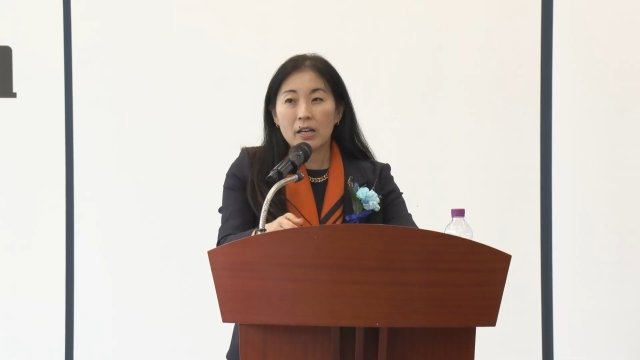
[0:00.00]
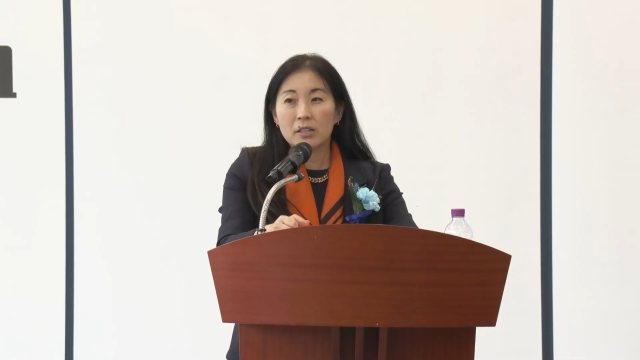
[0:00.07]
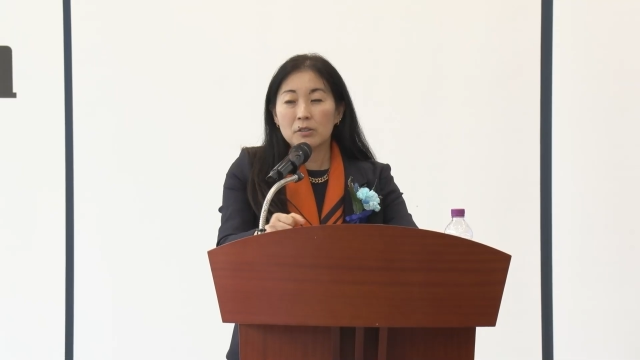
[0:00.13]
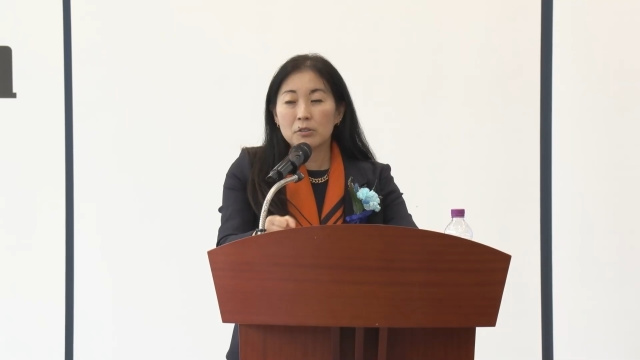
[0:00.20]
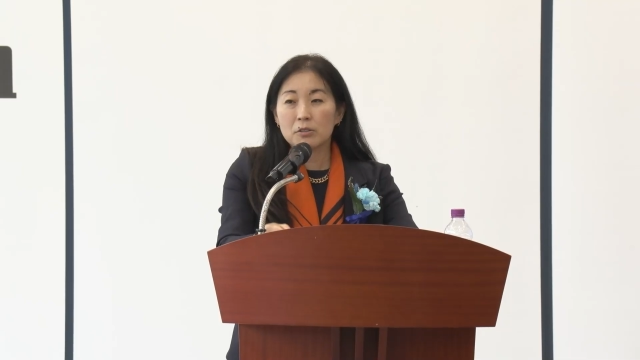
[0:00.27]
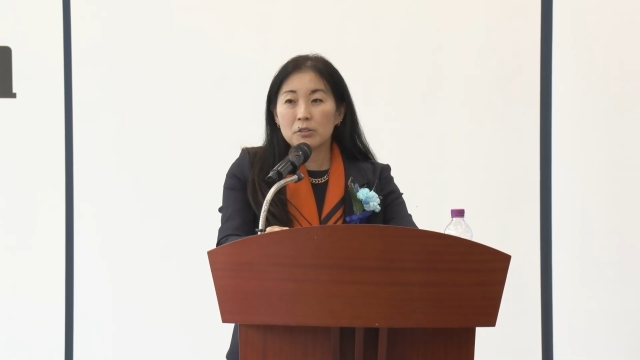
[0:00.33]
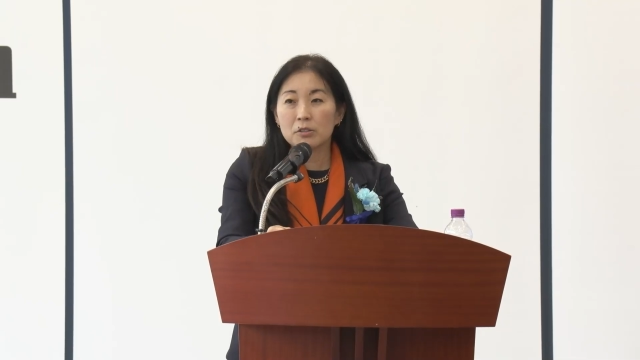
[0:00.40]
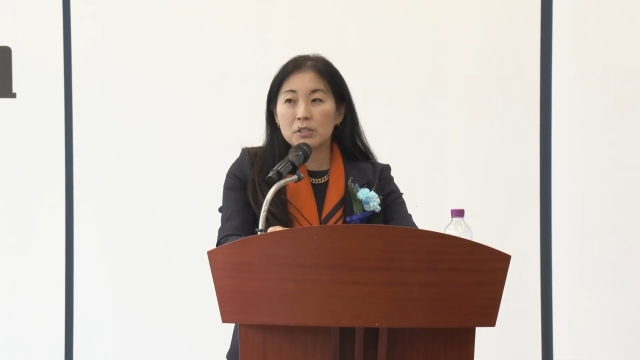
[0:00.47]
I
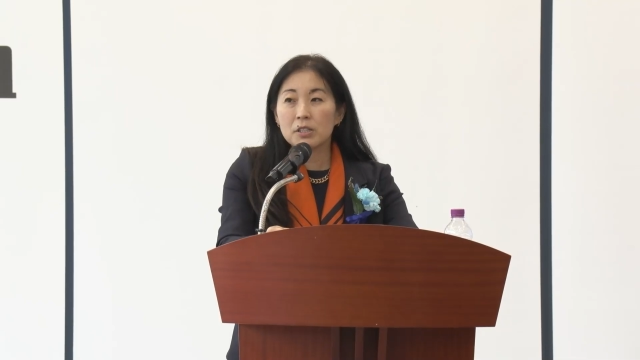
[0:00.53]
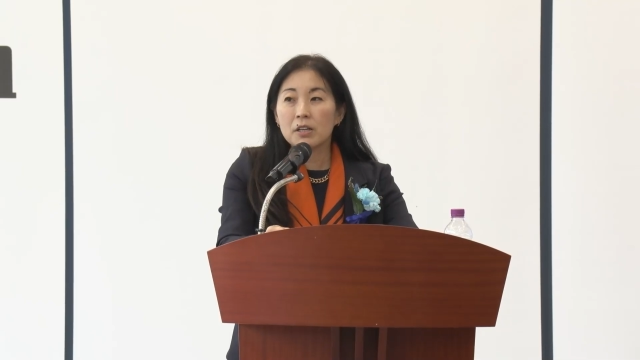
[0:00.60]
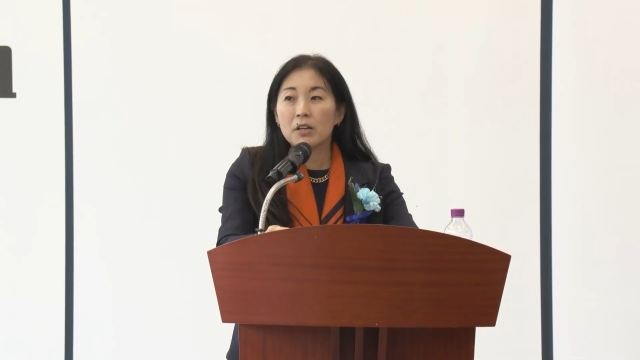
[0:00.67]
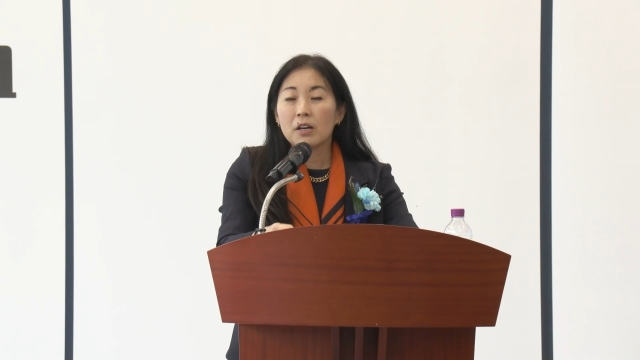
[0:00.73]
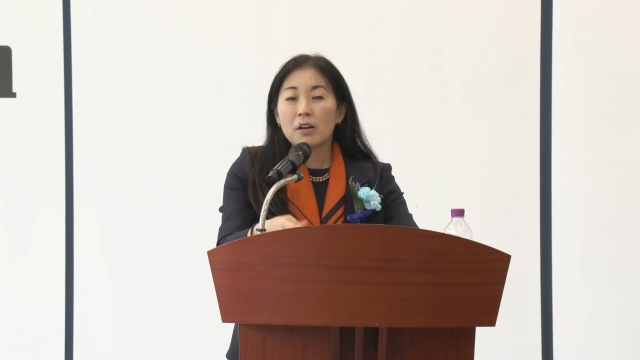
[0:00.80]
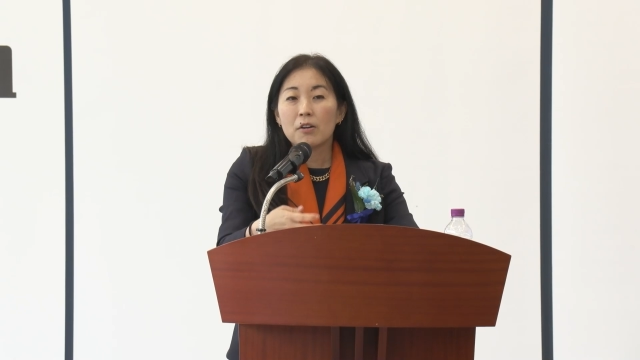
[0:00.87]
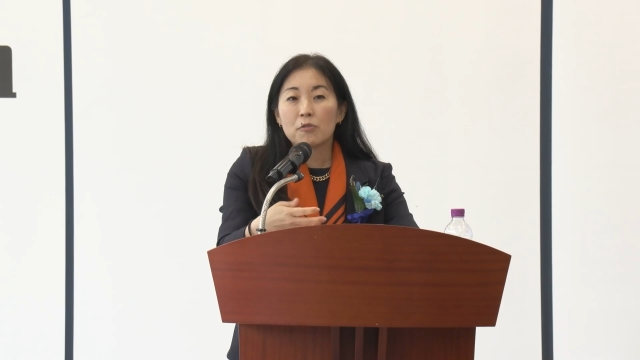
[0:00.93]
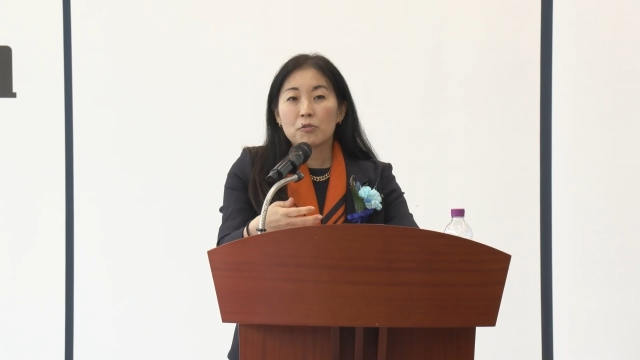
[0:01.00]
learned
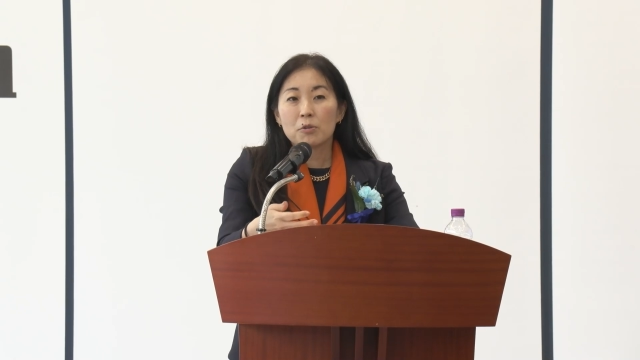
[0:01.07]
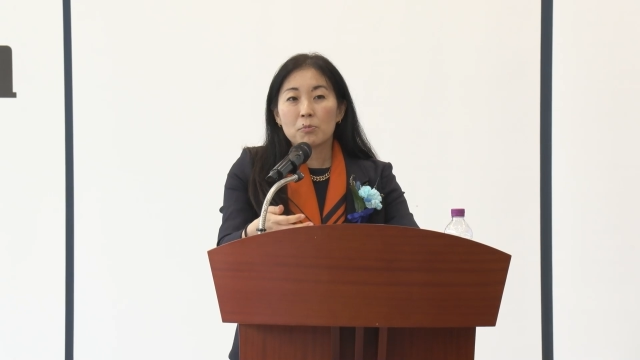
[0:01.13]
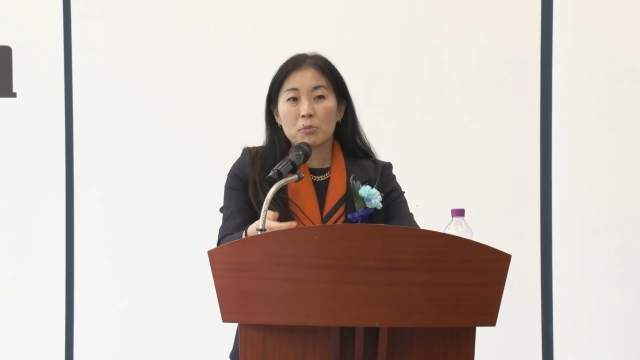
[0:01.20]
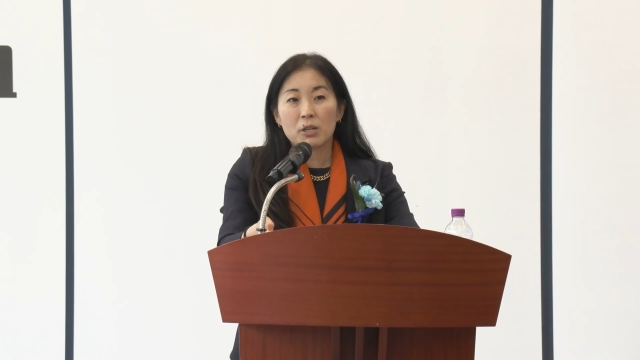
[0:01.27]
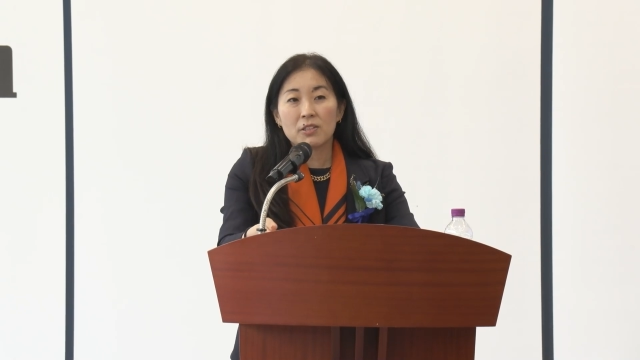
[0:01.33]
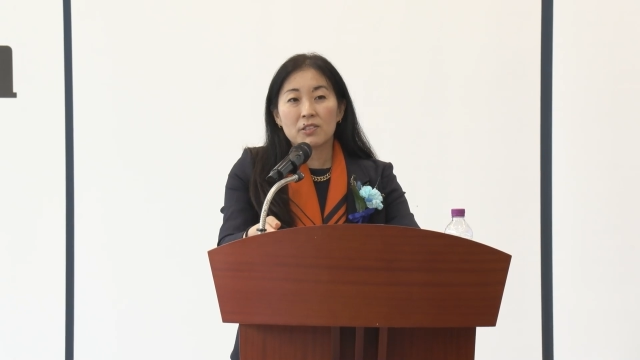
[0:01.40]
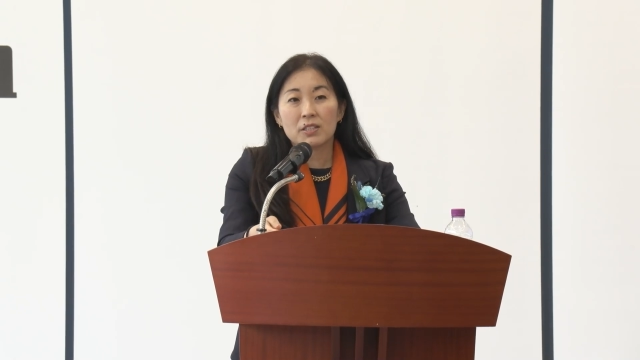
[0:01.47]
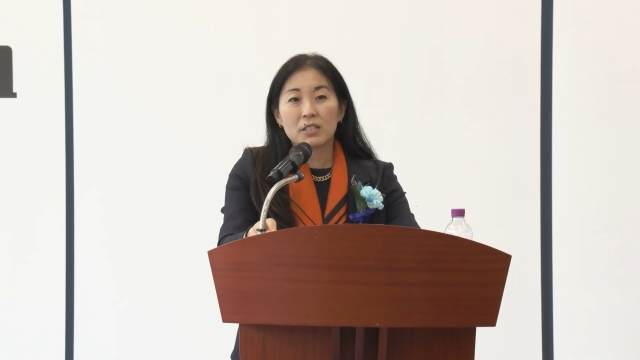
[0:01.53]
from
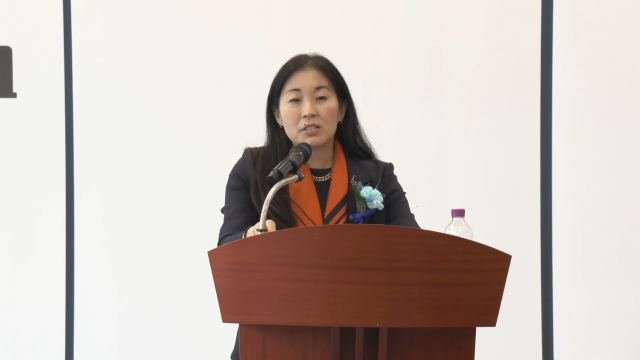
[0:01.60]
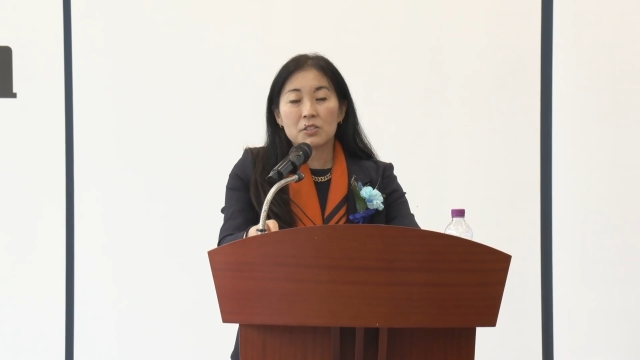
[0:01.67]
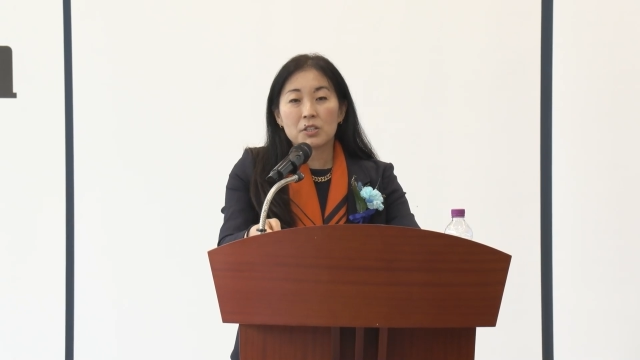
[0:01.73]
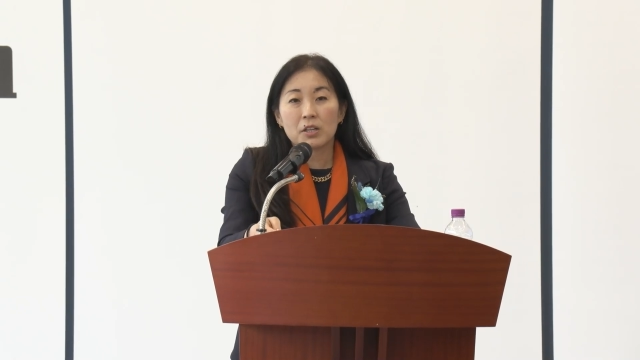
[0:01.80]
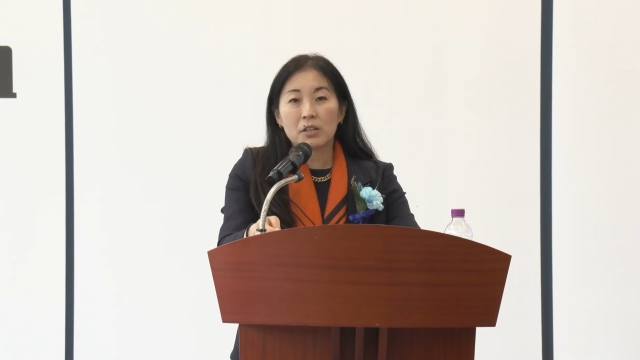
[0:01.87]
President